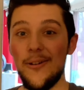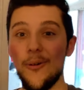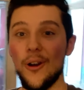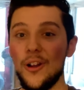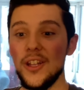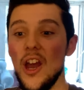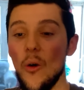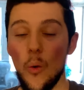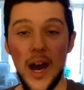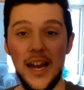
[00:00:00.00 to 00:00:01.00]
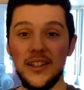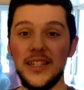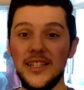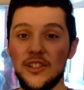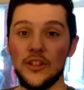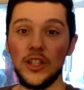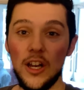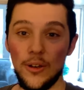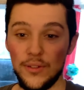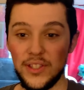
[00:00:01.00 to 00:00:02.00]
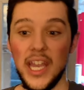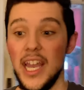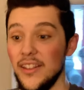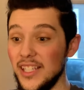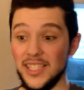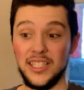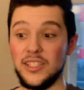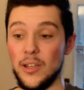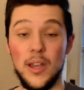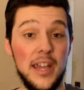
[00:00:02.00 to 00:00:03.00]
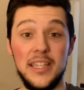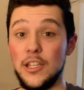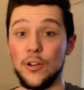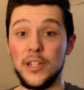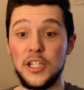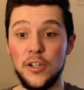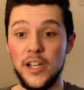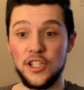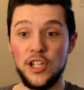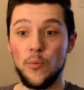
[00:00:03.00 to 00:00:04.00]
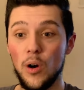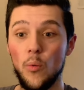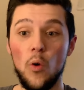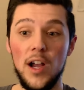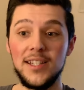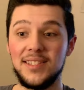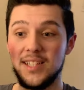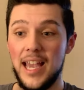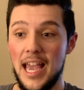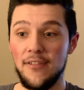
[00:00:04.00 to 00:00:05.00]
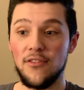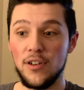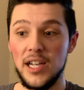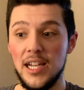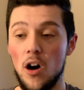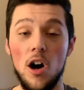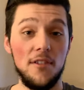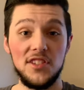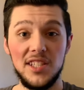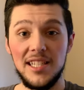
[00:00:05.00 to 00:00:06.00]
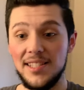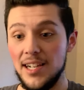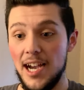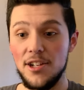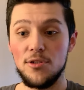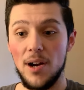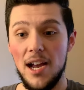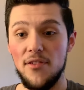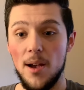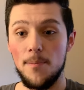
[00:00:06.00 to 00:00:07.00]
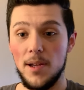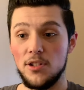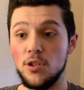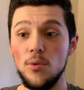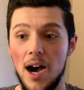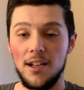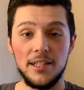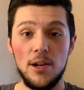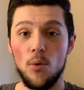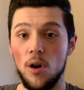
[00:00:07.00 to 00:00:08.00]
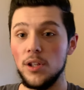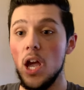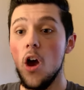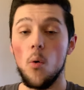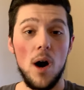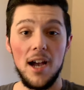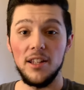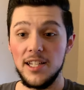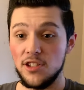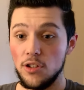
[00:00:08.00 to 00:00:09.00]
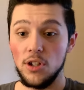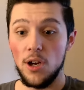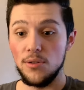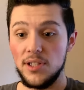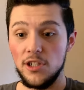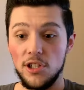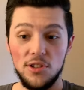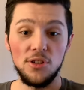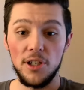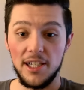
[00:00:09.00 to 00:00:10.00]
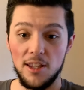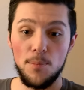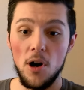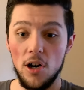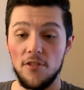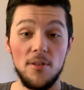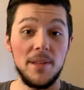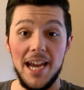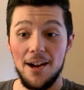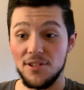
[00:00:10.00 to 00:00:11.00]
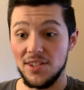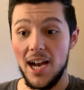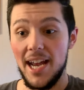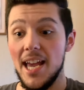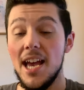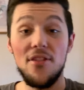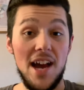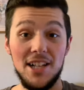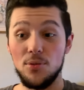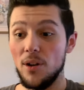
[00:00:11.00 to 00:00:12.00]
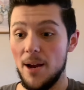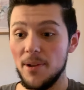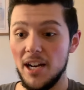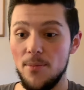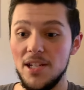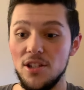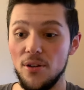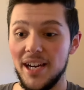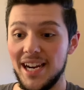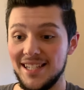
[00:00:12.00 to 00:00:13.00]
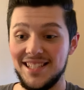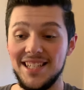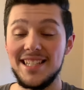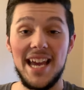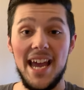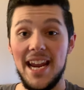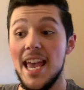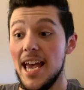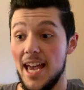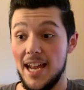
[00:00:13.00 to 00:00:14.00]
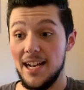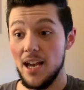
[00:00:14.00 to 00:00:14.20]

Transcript: World while it is closed. This is a yearly tradition where once every off season, I drive up to Holiday World while it is closed and just look at the park from the outside. That's what I'm gonna be doing today. And